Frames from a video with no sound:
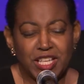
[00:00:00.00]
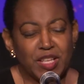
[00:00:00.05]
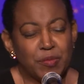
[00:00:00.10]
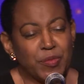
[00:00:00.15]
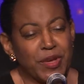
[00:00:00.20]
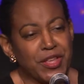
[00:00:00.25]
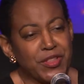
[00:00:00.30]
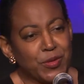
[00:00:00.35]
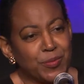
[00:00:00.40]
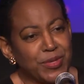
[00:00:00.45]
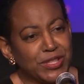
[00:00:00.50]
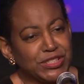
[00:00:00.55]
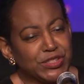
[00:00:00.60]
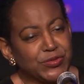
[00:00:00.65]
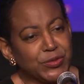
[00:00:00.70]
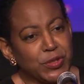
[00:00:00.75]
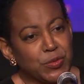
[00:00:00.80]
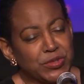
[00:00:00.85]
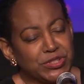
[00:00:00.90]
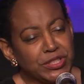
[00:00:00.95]
My other best
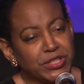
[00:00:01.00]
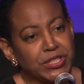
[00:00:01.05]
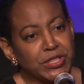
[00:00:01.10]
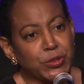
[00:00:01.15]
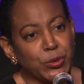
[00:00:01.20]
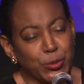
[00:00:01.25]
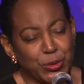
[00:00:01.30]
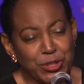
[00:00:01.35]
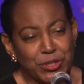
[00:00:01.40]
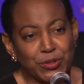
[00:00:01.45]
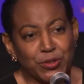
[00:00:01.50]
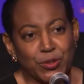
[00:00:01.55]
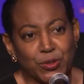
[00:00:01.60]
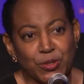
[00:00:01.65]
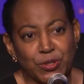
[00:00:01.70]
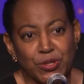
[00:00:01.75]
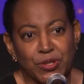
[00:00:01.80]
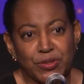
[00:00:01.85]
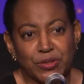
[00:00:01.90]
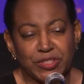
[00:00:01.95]
friend was a Korean
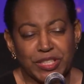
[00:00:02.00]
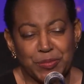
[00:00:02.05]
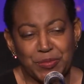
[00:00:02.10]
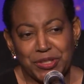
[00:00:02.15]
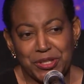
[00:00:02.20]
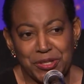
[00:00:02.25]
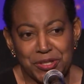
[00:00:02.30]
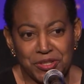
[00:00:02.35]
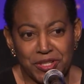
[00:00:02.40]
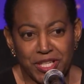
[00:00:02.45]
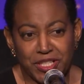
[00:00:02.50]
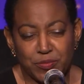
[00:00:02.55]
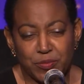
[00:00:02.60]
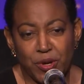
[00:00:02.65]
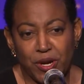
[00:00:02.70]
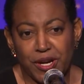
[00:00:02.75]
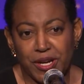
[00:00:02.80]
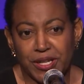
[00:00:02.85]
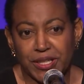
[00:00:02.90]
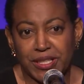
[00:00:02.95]
girl named Caroline
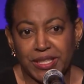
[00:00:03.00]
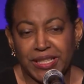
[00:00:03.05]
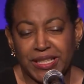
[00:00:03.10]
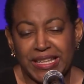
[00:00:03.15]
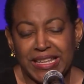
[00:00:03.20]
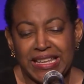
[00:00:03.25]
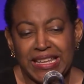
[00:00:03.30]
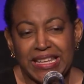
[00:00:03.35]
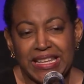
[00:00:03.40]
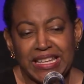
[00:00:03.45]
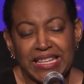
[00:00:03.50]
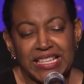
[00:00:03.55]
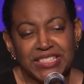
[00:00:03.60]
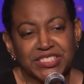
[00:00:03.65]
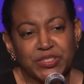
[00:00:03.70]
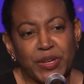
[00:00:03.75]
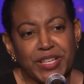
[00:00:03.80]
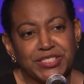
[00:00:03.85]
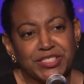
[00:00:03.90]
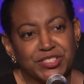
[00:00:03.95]
Park. And
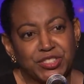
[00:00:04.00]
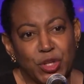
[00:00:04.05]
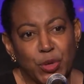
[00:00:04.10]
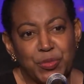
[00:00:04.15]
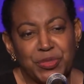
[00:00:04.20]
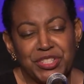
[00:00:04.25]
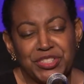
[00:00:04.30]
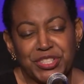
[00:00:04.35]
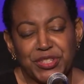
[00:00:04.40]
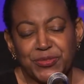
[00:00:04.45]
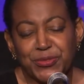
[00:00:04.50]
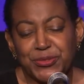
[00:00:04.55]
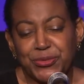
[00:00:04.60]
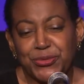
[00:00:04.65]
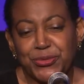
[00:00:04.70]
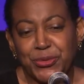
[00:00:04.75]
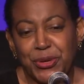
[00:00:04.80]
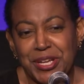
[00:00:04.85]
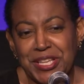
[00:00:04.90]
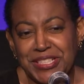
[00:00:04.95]
so I had so many different
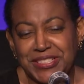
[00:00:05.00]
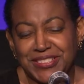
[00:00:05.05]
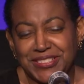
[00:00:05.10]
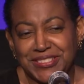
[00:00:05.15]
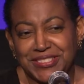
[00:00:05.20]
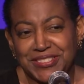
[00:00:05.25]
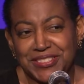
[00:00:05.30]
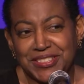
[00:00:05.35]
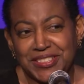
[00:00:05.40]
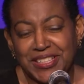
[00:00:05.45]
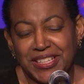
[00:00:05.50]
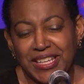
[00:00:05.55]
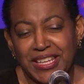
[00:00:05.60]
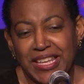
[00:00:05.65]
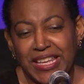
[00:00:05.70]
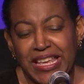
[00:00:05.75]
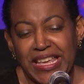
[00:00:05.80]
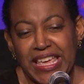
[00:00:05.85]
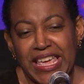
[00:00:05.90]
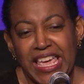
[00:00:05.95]
friends.
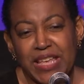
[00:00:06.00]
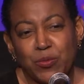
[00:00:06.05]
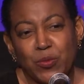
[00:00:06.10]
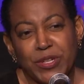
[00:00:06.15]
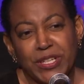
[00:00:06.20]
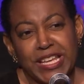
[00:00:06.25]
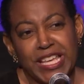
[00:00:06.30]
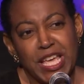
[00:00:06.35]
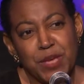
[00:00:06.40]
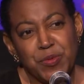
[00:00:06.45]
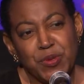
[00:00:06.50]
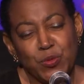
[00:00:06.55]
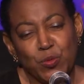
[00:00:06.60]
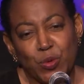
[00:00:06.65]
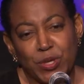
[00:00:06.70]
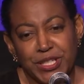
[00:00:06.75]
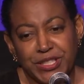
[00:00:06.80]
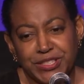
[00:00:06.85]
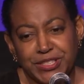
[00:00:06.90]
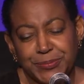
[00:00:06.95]
And what happened
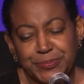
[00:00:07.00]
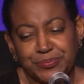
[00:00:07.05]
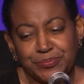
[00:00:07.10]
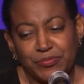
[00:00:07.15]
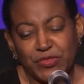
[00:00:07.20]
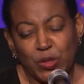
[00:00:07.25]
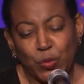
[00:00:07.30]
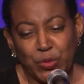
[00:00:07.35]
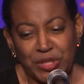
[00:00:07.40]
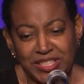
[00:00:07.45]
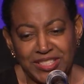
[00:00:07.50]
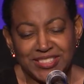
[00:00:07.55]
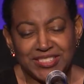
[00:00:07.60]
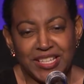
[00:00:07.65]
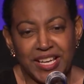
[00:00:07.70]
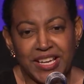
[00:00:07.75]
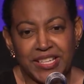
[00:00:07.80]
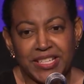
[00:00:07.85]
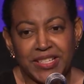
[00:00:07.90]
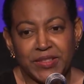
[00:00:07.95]
was, we
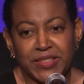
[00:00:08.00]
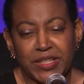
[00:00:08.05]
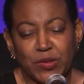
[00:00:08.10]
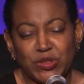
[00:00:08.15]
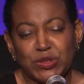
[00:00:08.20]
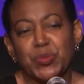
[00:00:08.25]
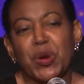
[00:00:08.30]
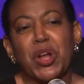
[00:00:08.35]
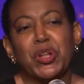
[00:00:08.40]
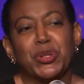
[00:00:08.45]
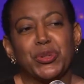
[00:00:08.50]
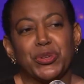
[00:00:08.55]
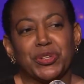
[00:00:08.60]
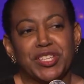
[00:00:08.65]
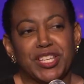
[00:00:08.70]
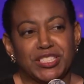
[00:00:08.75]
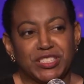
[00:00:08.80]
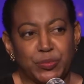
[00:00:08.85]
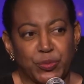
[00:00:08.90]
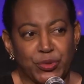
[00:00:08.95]
decided it was Martin Luther
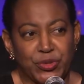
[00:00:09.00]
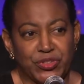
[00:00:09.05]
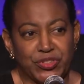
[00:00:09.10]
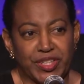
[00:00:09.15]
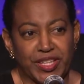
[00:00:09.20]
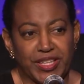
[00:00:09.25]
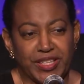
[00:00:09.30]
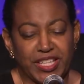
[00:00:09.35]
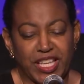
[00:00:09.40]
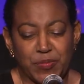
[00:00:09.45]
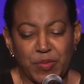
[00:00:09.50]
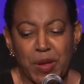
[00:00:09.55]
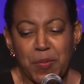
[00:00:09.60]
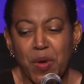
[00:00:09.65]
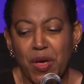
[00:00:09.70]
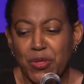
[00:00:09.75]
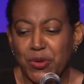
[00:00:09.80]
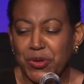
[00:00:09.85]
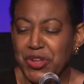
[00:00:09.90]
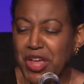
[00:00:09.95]
King's birthday, and my
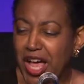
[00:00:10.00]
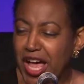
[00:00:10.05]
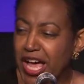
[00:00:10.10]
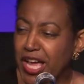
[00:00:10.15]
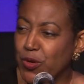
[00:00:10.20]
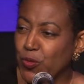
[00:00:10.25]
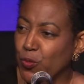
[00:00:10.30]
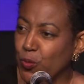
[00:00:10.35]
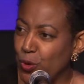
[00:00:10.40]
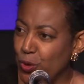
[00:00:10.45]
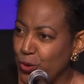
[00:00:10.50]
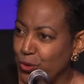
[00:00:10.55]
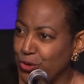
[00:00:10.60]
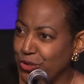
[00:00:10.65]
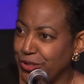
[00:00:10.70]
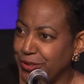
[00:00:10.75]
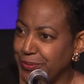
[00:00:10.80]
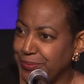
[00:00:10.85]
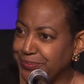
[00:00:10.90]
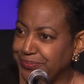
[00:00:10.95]
mother and I wrote